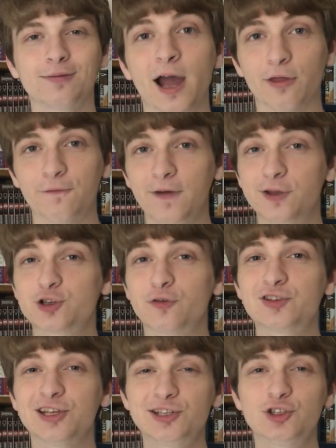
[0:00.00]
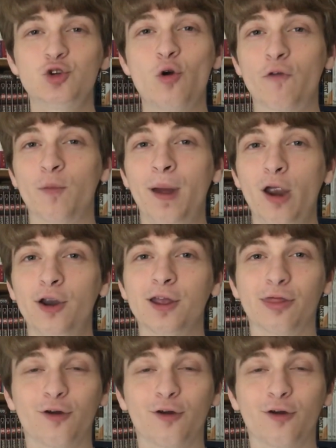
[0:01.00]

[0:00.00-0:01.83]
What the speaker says: But yeah, the fan service isn't too overbearing.